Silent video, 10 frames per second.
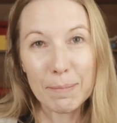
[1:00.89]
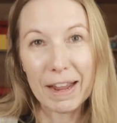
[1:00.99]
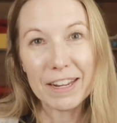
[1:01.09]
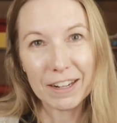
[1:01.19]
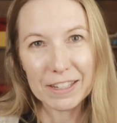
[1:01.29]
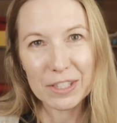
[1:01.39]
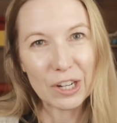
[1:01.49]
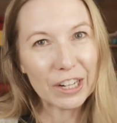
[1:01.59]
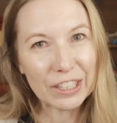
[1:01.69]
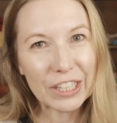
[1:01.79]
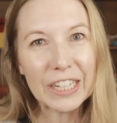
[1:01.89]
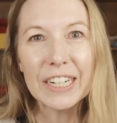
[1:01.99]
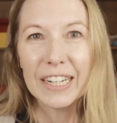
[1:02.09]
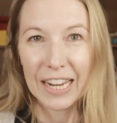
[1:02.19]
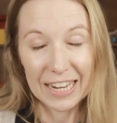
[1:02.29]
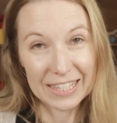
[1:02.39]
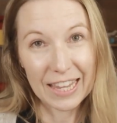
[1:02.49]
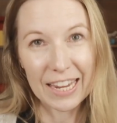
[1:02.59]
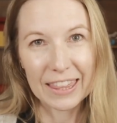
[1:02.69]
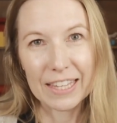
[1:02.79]
Now, my youngest daughter is
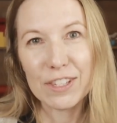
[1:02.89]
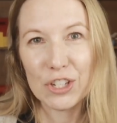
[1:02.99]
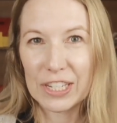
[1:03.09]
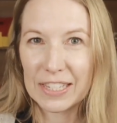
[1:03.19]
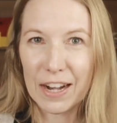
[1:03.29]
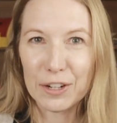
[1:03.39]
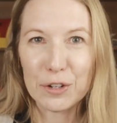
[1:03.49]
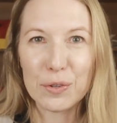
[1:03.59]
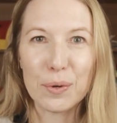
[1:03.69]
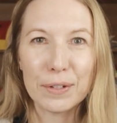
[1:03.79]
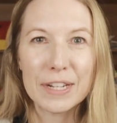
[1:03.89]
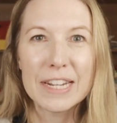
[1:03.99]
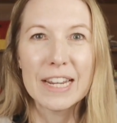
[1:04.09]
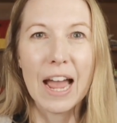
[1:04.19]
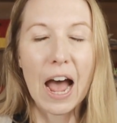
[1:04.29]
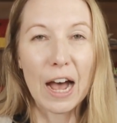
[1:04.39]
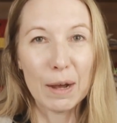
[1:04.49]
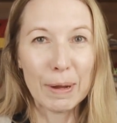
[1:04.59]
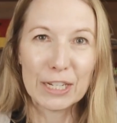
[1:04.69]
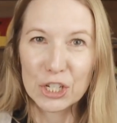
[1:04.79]
like this. She is nine years old.
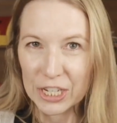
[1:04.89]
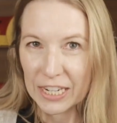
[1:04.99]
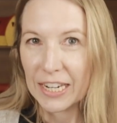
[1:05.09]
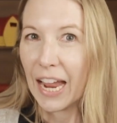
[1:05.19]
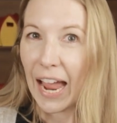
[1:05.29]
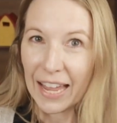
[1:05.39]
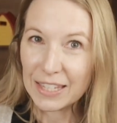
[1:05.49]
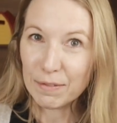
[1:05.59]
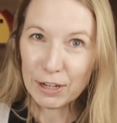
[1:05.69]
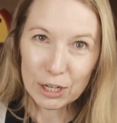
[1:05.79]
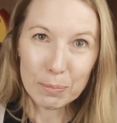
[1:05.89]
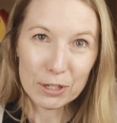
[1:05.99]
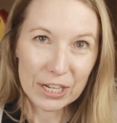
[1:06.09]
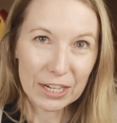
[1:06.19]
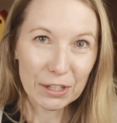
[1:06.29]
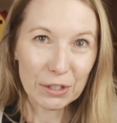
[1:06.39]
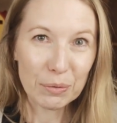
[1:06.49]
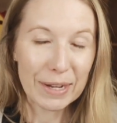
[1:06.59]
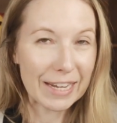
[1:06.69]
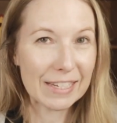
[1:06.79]
Um, and she has a very
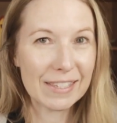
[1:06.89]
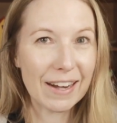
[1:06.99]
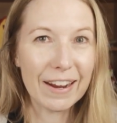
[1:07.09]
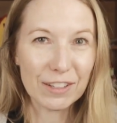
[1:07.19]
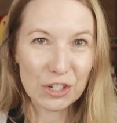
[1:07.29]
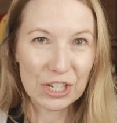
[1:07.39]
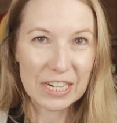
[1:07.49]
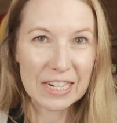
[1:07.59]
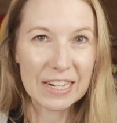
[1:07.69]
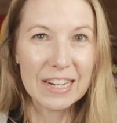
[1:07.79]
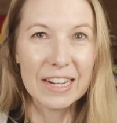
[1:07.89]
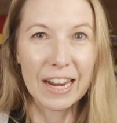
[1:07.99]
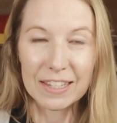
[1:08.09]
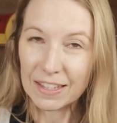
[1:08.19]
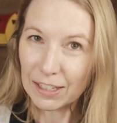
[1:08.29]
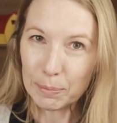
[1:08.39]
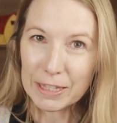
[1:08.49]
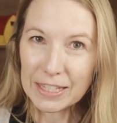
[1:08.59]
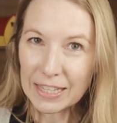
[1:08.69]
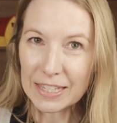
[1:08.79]
particular reading style. She is a little
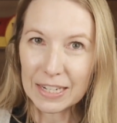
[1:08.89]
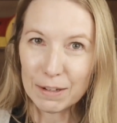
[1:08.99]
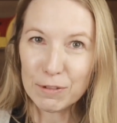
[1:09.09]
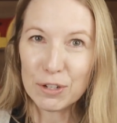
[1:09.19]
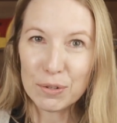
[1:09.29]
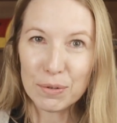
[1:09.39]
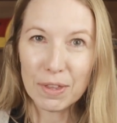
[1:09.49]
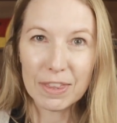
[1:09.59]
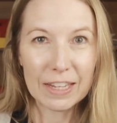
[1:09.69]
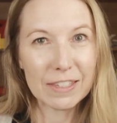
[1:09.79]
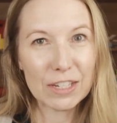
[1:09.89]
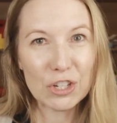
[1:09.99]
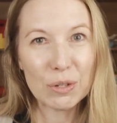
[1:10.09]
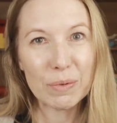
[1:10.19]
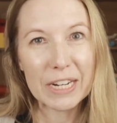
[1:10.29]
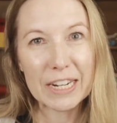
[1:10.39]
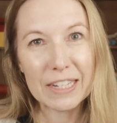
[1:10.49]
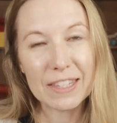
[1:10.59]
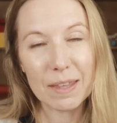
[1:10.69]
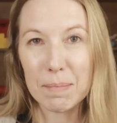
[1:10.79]
bit sensitive to the things that she
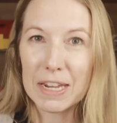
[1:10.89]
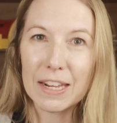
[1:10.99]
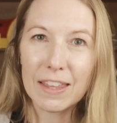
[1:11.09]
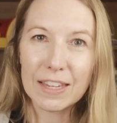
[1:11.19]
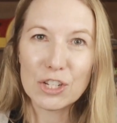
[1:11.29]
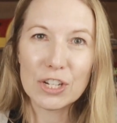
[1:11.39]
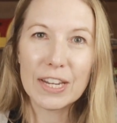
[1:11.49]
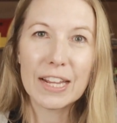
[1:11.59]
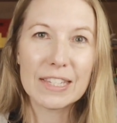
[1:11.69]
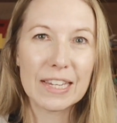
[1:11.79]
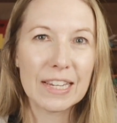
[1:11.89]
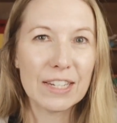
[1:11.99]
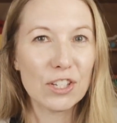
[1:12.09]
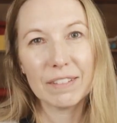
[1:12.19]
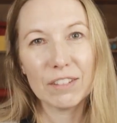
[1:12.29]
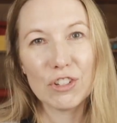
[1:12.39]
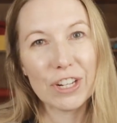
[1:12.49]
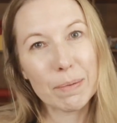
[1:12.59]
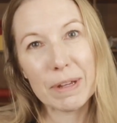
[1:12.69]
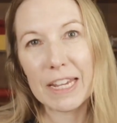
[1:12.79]
reads, the media that she takes in.
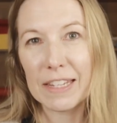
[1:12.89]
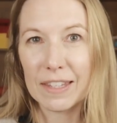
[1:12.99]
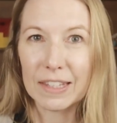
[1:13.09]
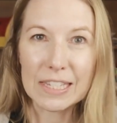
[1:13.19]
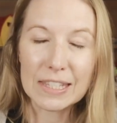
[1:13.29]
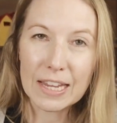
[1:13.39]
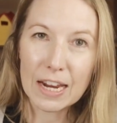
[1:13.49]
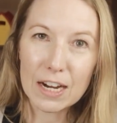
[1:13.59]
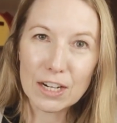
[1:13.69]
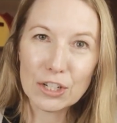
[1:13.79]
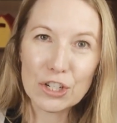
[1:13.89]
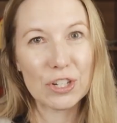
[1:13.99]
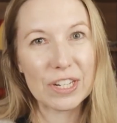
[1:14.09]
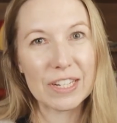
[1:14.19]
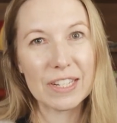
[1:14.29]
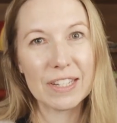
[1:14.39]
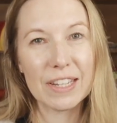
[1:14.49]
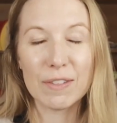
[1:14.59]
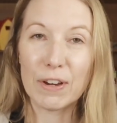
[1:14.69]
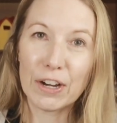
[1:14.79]
She can be easily scared. She
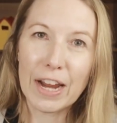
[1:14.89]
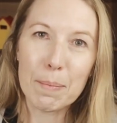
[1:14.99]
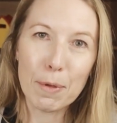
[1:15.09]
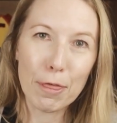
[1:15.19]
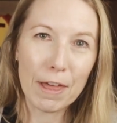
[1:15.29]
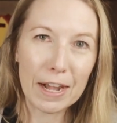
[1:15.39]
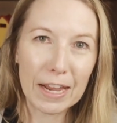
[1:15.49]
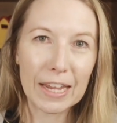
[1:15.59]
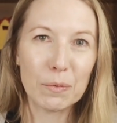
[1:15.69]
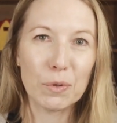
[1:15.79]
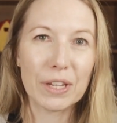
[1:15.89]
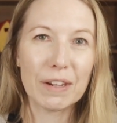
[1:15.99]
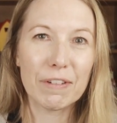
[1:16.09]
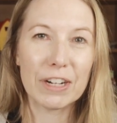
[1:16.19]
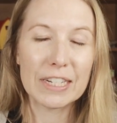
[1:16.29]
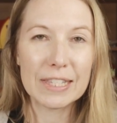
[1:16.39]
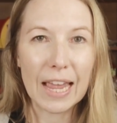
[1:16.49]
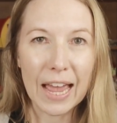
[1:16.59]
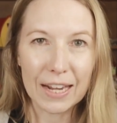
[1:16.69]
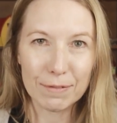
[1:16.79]
is very empathetic and will get very
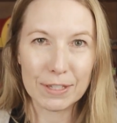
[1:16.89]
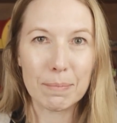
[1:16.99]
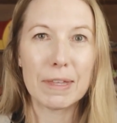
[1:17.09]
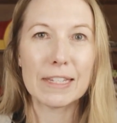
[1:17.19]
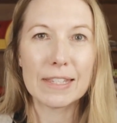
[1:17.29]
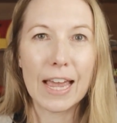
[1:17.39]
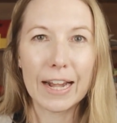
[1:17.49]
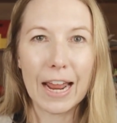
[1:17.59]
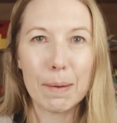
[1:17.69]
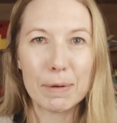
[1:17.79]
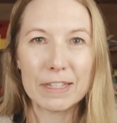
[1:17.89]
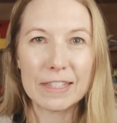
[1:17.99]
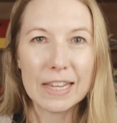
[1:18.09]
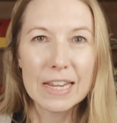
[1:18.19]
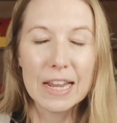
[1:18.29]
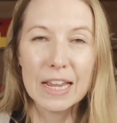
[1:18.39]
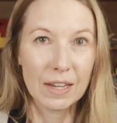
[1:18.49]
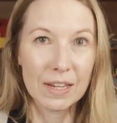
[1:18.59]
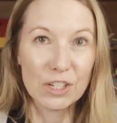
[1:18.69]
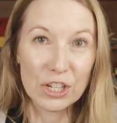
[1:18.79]
sad if something sad happens.
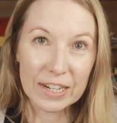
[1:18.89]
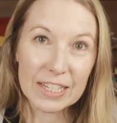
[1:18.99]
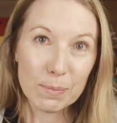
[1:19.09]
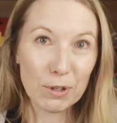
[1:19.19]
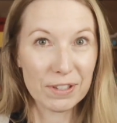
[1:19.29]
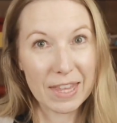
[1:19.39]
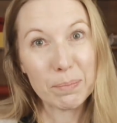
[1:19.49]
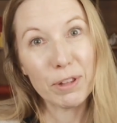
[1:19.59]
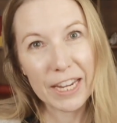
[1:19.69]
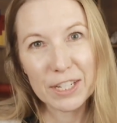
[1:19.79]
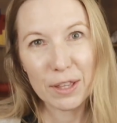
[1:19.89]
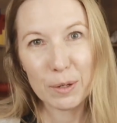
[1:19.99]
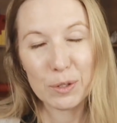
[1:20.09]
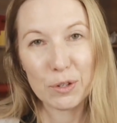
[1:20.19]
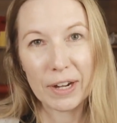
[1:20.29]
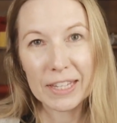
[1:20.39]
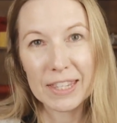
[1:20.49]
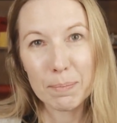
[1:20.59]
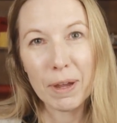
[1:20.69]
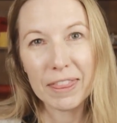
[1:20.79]
She needs books that play to those
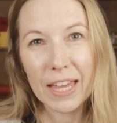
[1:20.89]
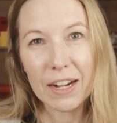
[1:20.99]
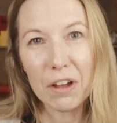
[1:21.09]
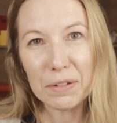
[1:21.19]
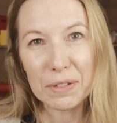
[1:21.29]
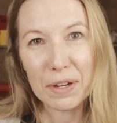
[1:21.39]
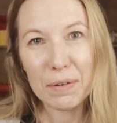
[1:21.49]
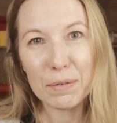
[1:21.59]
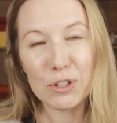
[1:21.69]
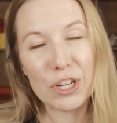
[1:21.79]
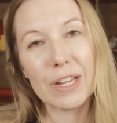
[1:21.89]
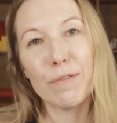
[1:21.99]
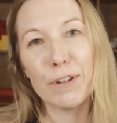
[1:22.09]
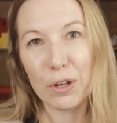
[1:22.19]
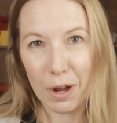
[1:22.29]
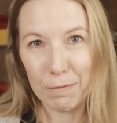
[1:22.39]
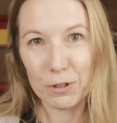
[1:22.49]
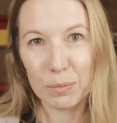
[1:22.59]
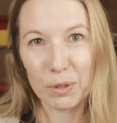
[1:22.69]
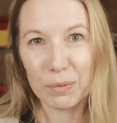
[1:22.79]
strengths, but that also she can feel
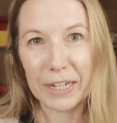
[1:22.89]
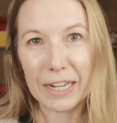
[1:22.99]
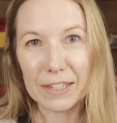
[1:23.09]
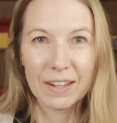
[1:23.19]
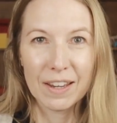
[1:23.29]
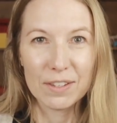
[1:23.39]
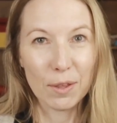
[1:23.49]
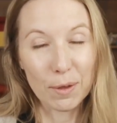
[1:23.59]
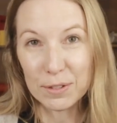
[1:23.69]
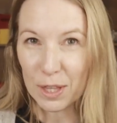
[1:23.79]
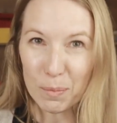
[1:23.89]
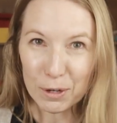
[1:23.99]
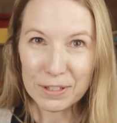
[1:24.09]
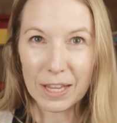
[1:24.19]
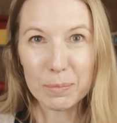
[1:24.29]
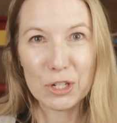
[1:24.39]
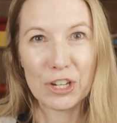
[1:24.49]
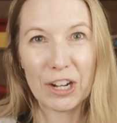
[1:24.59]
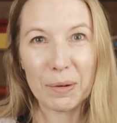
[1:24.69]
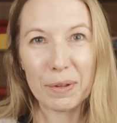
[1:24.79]
comfortable reading. So, those are the books I'll be
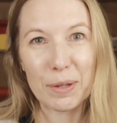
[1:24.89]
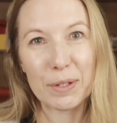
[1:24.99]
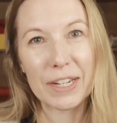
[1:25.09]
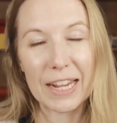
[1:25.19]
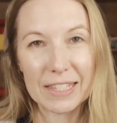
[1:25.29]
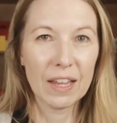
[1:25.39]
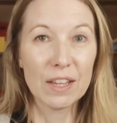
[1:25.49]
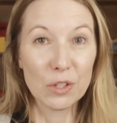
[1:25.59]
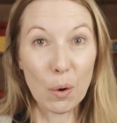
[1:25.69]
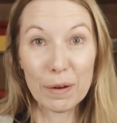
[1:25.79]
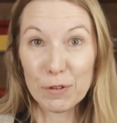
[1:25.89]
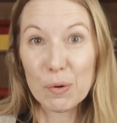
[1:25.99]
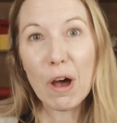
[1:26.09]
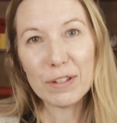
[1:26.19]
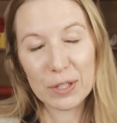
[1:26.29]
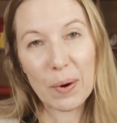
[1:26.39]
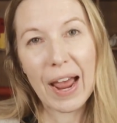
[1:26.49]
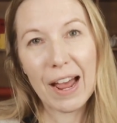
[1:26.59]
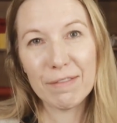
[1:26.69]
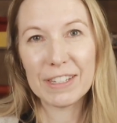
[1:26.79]
sharing with you today. So, if you also
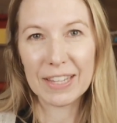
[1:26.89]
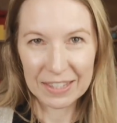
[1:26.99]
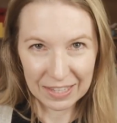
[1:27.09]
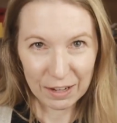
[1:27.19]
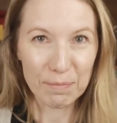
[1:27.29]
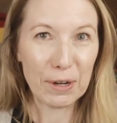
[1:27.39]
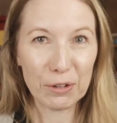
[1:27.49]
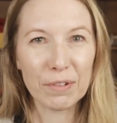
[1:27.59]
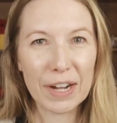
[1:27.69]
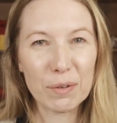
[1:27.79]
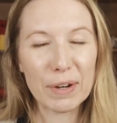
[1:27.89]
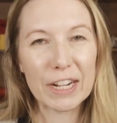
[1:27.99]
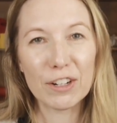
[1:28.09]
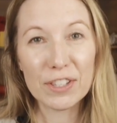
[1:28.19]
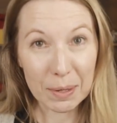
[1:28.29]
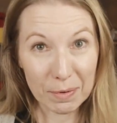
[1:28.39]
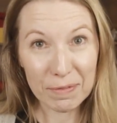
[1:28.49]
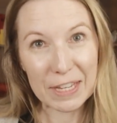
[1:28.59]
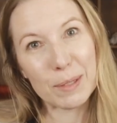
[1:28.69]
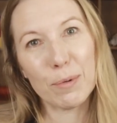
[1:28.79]
have a sensitive middle grade reader, some
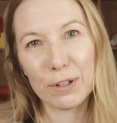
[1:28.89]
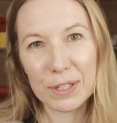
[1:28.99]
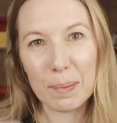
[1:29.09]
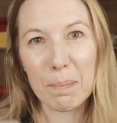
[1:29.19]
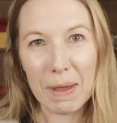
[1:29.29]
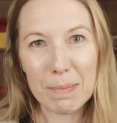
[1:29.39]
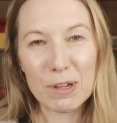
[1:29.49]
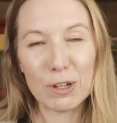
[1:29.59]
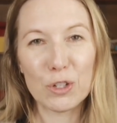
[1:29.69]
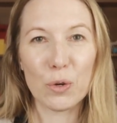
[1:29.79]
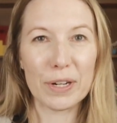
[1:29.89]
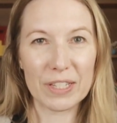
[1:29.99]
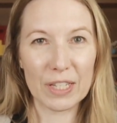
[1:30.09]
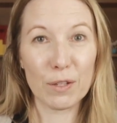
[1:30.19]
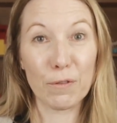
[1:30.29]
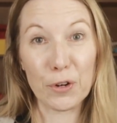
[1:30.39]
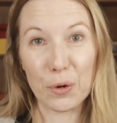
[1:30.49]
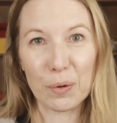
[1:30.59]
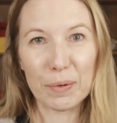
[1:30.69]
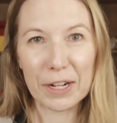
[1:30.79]
of these books may be good choices for your